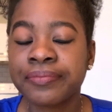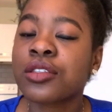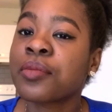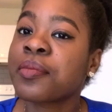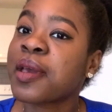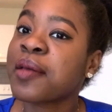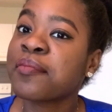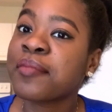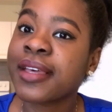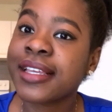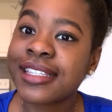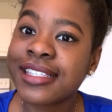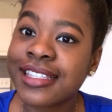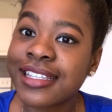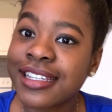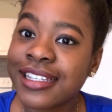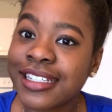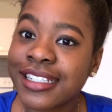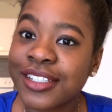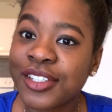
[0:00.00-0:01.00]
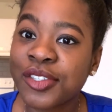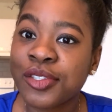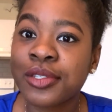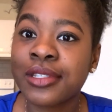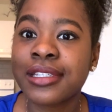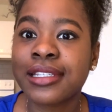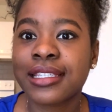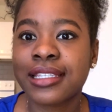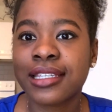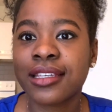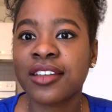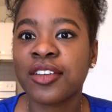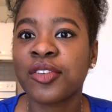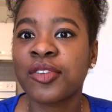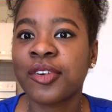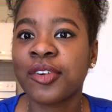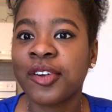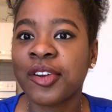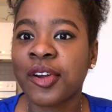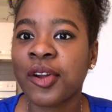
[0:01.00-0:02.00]
So my message to the single
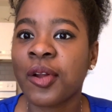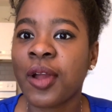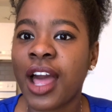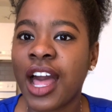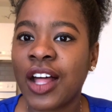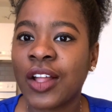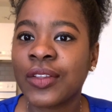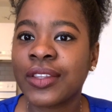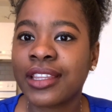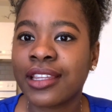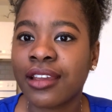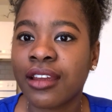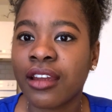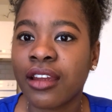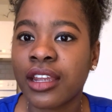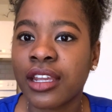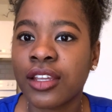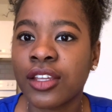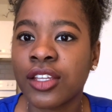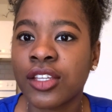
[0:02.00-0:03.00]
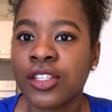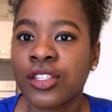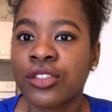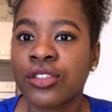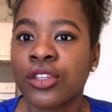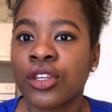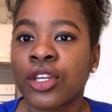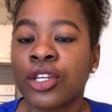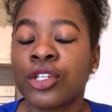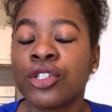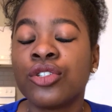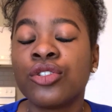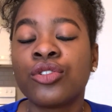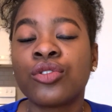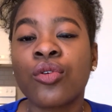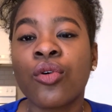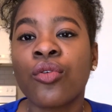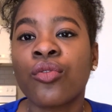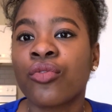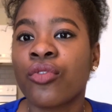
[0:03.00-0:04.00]
girl out there is,
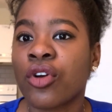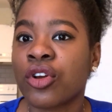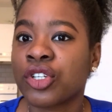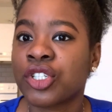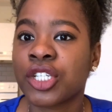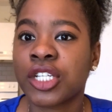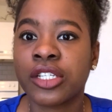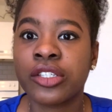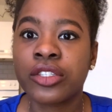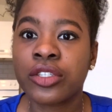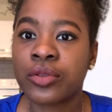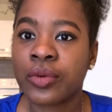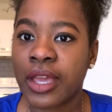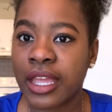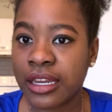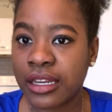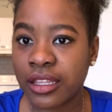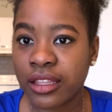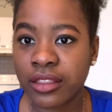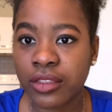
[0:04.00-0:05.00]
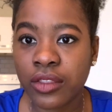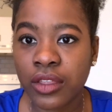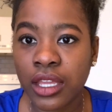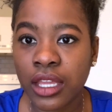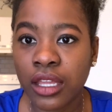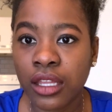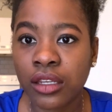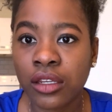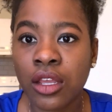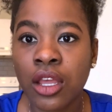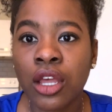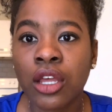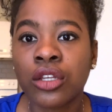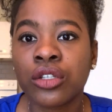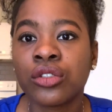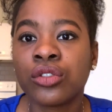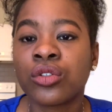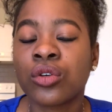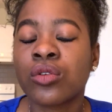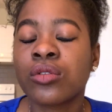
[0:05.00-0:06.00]
don't rush into anything.
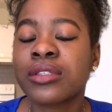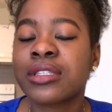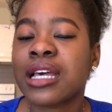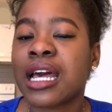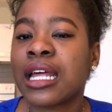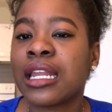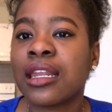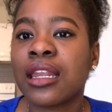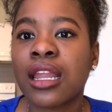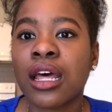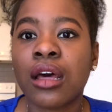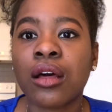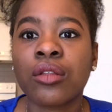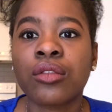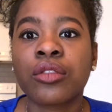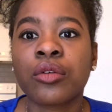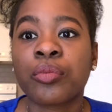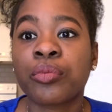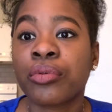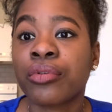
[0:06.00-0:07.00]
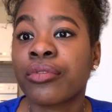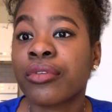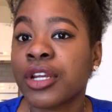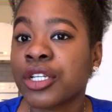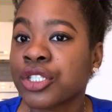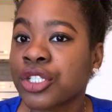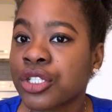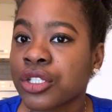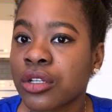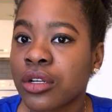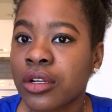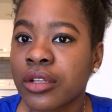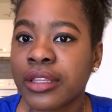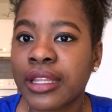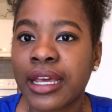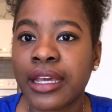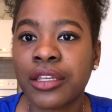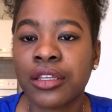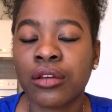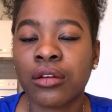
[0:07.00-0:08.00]
Don't allow the pressure
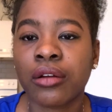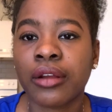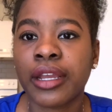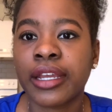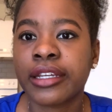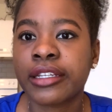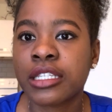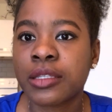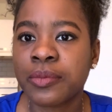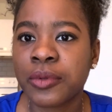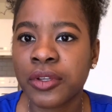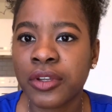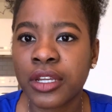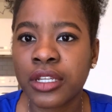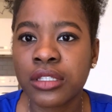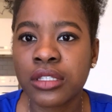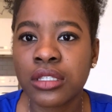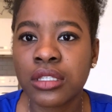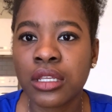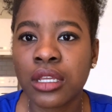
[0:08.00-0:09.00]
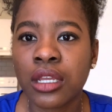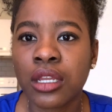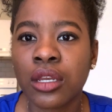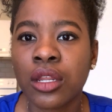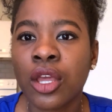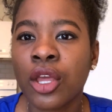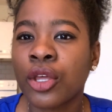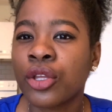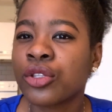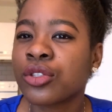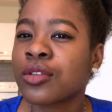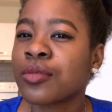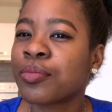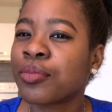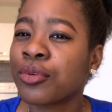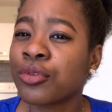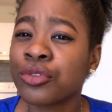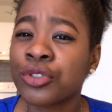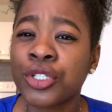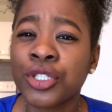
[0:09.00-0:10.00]
that you're experiencing to
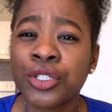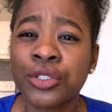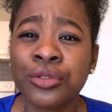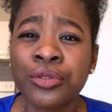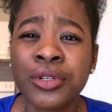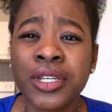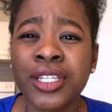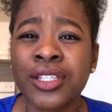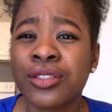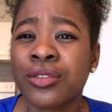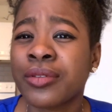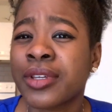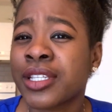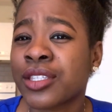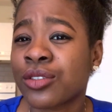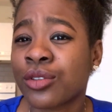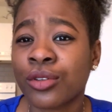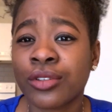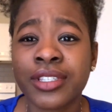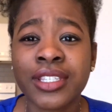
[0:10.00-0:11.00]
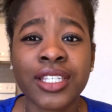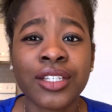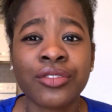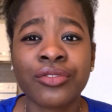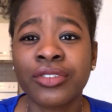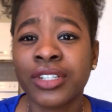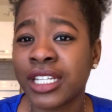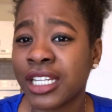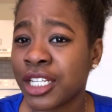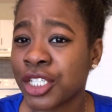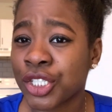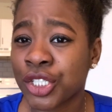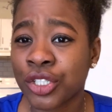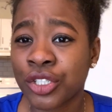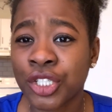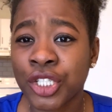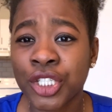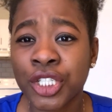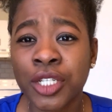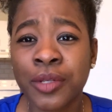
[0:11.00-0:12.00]
push you into a toxic
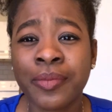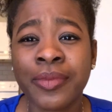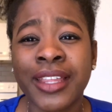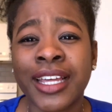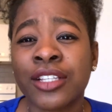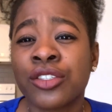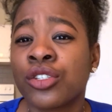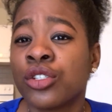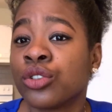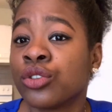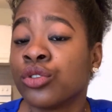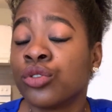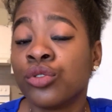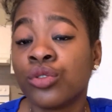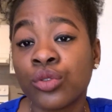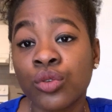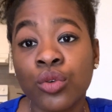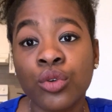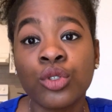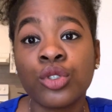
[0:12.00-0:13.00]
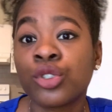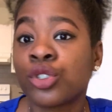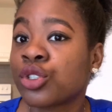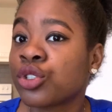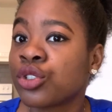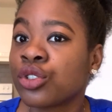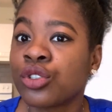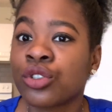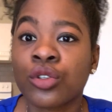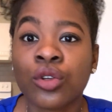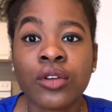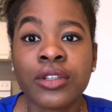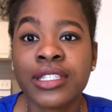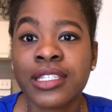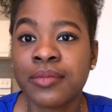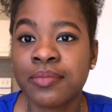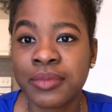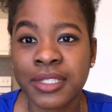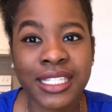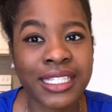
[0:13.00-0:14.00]
relationship that you know you should not
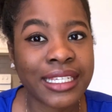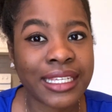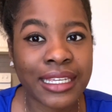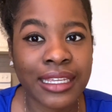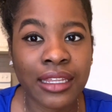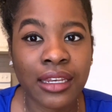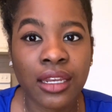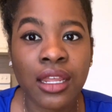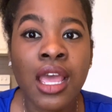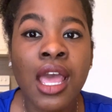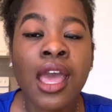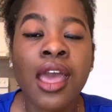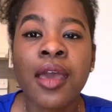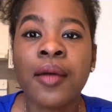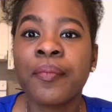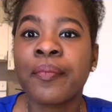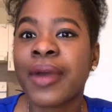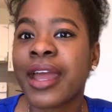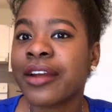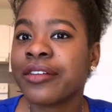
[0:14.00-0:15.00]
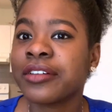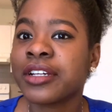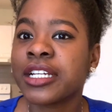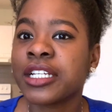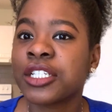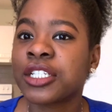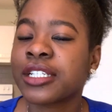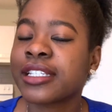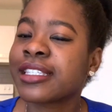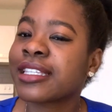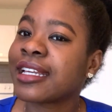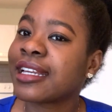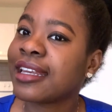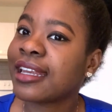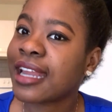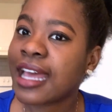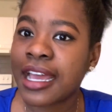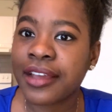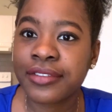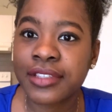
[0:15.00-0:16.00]
be in. Marriage is a
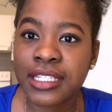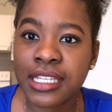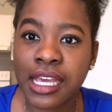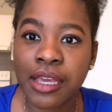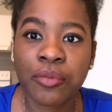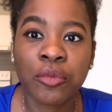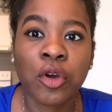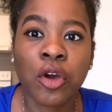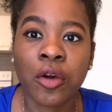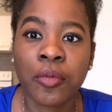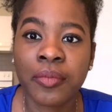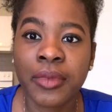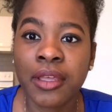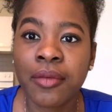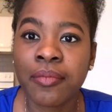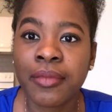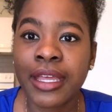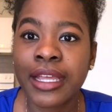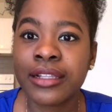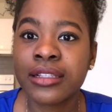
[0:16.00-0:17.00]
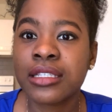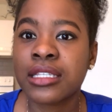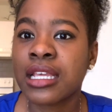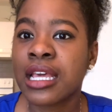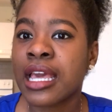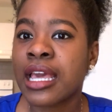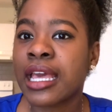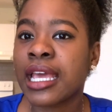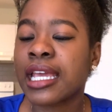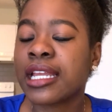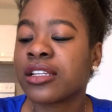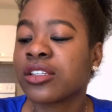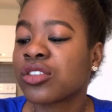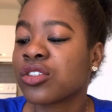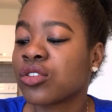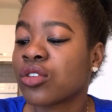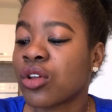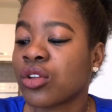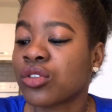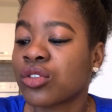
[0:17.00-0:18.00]
lifetime commitment. It is
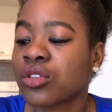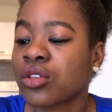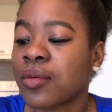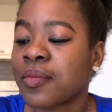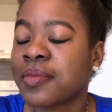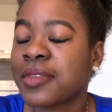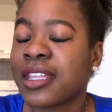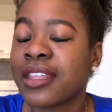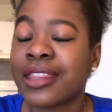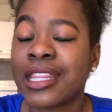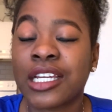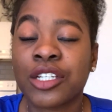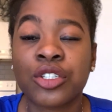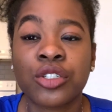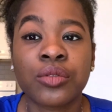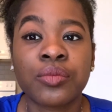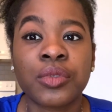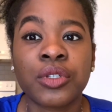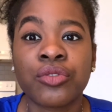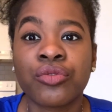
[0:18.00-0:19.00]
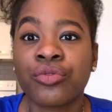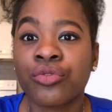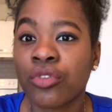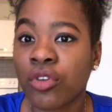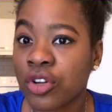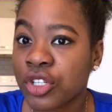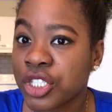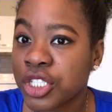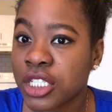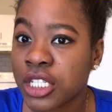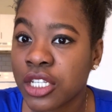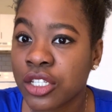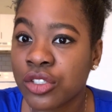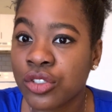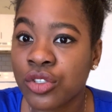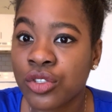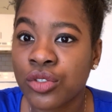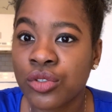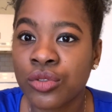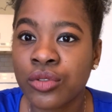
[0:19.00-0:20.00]
not something that should be rushed
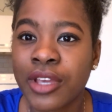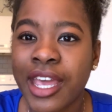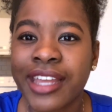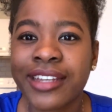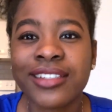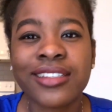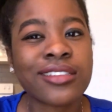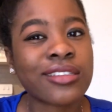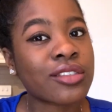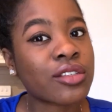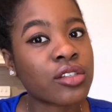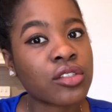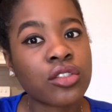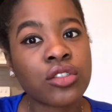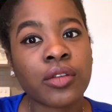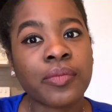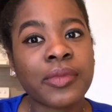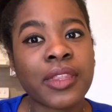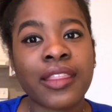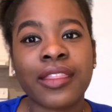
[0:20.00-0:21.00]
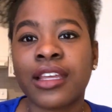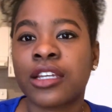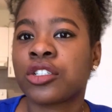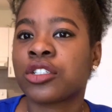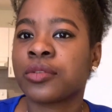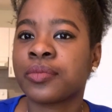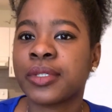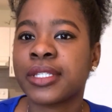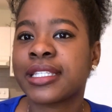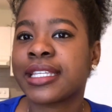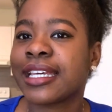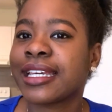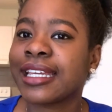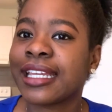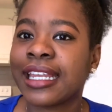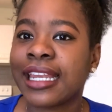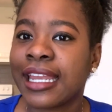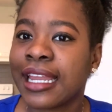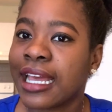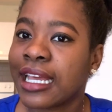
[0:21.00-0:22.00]
into, and it is not something that should be
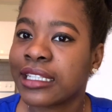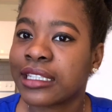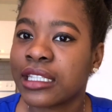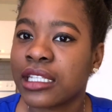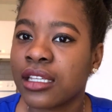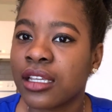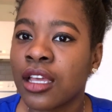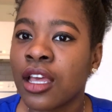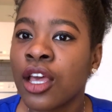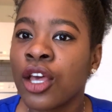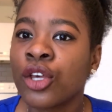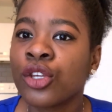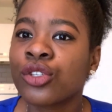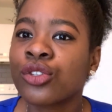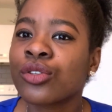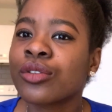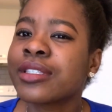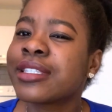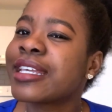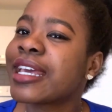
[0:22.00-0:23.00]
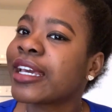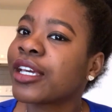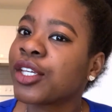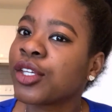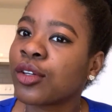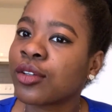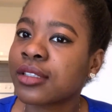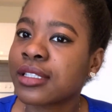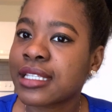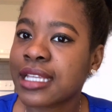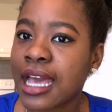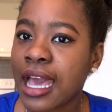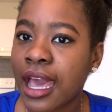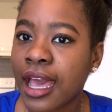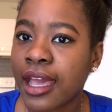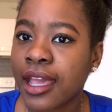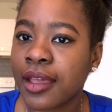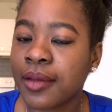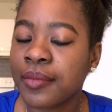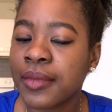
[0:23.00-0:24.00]
taken lightly. So take your
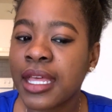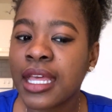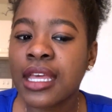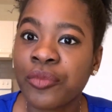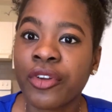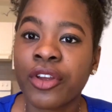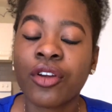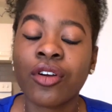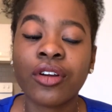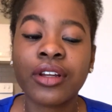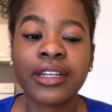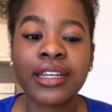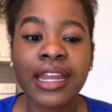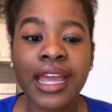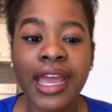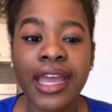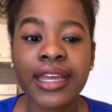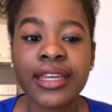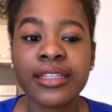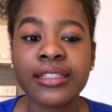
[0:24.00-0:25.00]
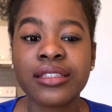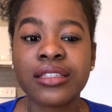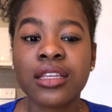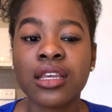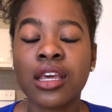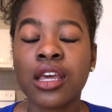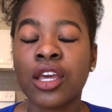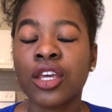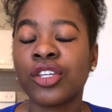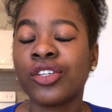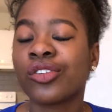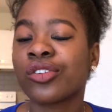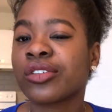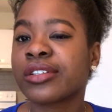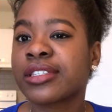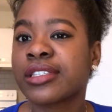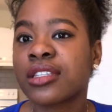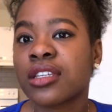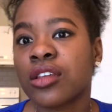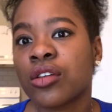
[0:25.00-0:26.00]
time. Recognize your
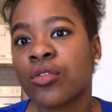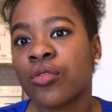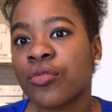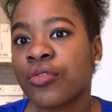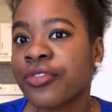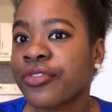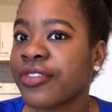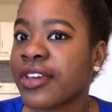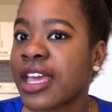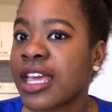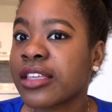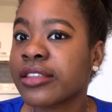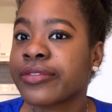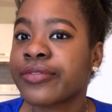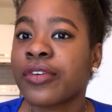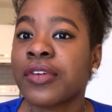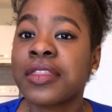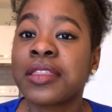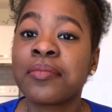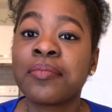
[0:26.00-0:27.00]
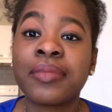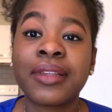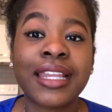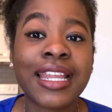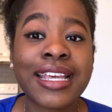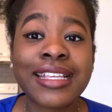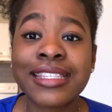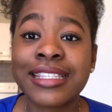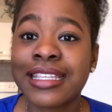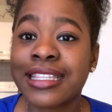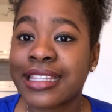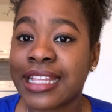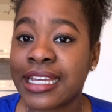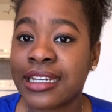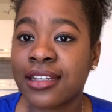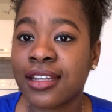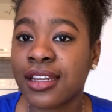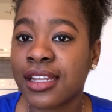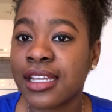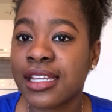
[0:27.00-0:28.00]
single phase for the blessing
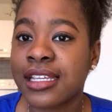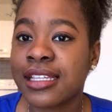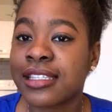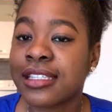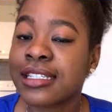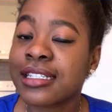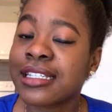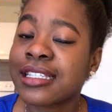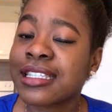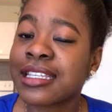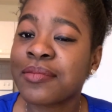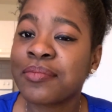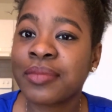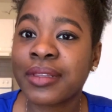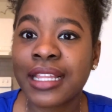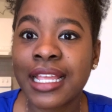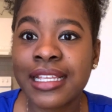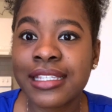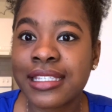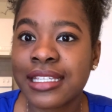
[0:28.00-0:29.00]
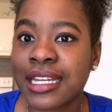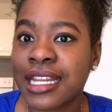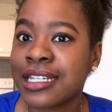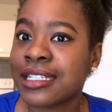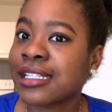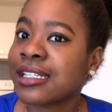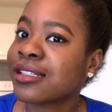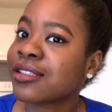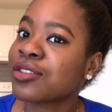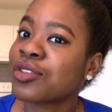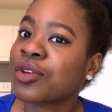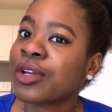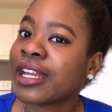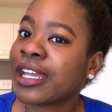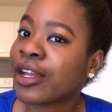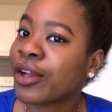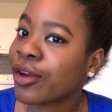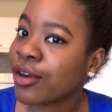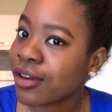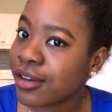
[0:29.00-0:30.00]
that it is. It is a blessing and it is not
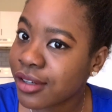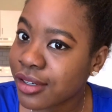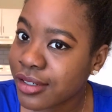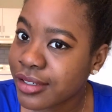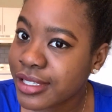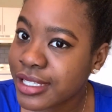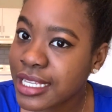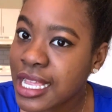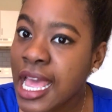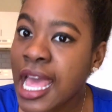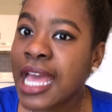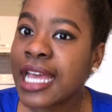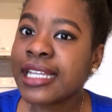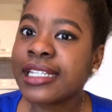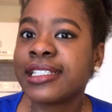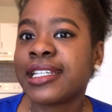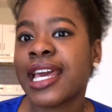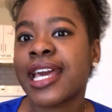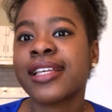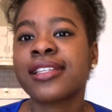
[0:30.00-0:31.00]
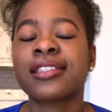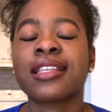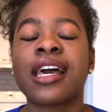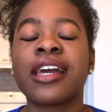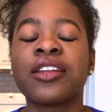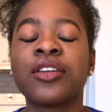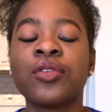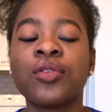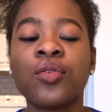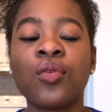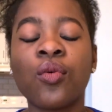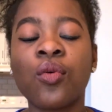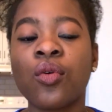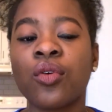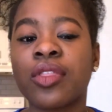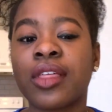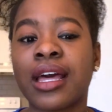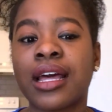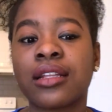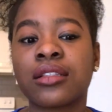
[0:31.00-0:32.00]
a curse. Yes, I
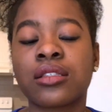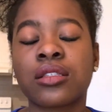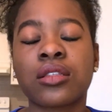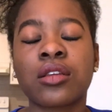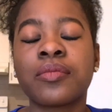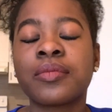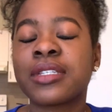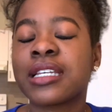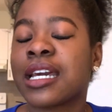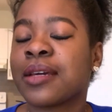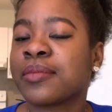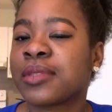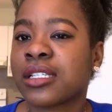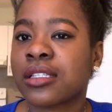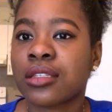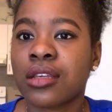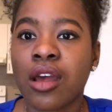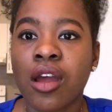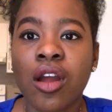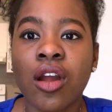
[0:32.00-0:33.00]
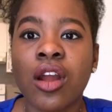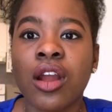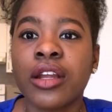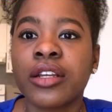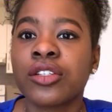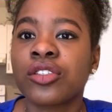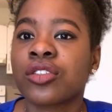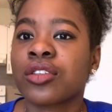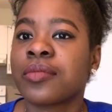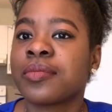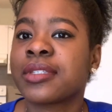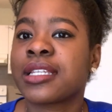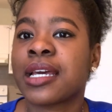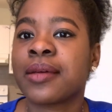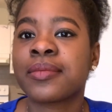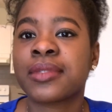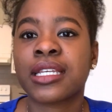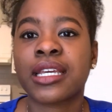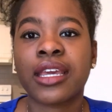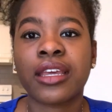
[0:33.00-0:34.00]
know that sometimes it's hard,
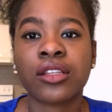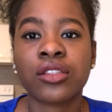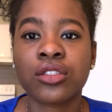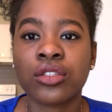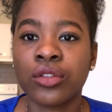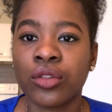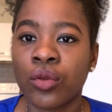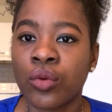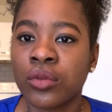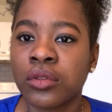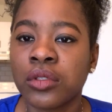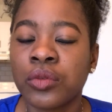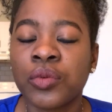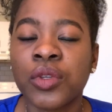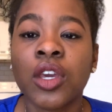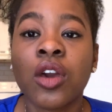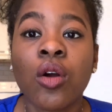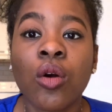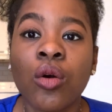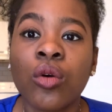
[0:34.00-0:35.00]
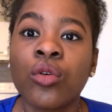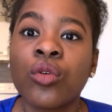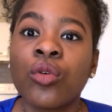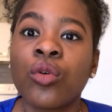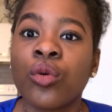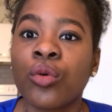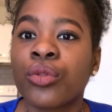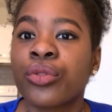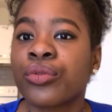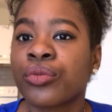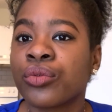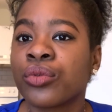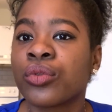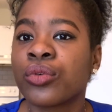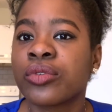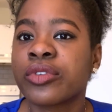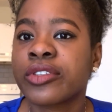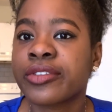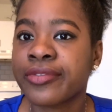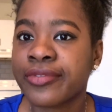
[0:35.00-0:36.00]
sometimes it gets lonely. We all go through
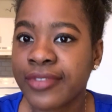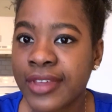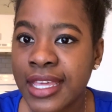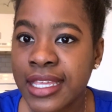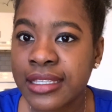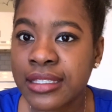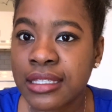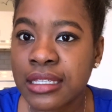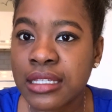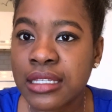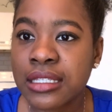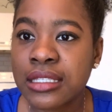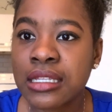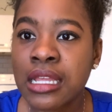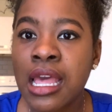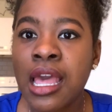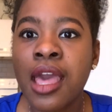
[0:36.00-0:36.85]
those phases.